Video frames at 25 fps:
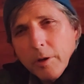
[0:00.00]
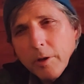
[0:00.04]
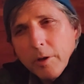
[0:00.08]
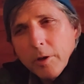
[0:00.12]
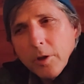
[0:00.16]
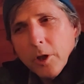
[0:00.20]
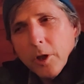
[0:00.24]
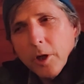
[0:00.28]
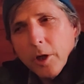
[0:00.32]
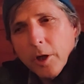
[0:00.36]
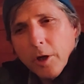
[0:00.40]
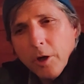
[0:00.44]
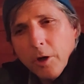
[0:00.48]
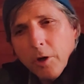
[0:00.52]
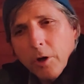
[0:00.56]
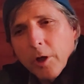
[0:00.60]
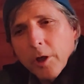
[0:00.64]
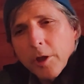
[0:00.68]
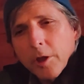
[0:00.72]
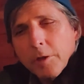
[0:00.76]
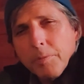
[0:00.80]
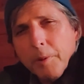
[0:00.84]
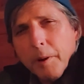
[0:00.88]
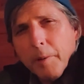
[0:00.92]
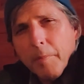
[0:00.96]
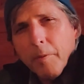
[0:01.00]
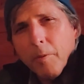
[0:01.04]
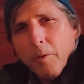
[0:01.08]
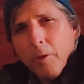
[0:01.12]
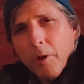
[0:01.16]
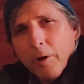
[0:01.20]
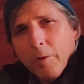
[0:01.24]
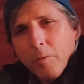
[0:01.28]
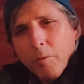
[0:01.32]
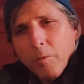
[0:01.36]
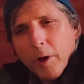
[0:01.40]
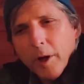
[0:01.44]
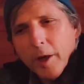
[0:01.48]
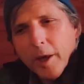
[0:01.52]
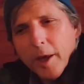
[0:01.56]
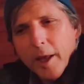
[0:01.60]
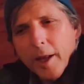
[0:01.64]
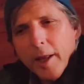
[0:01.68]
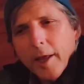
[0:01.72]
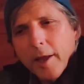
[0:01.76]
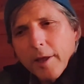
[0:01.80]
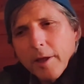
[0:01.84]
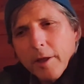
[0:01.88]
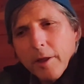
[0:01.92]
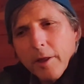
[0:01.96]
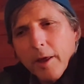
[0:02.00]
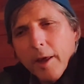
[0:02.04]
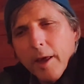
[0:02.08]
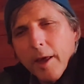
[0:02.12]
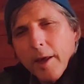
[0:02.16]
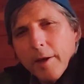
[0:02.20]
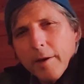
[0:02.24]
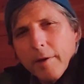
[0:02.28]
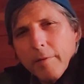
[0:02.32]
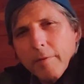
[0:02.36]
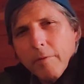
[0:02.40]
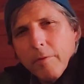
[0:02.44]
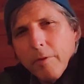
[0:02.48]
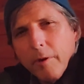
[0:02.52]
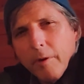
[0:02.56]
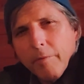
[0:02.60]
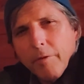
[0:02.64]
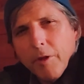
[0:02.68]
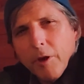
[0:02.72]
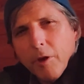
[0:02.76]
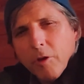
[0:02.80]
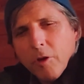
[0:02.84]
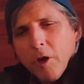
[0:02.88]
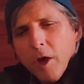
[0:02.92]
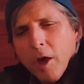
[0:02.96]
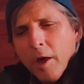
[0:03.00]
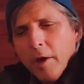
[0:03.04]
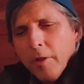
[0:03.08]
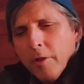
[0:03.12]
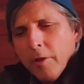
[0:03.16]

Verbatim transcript: to encourage people. Look, we're getting to the end of this.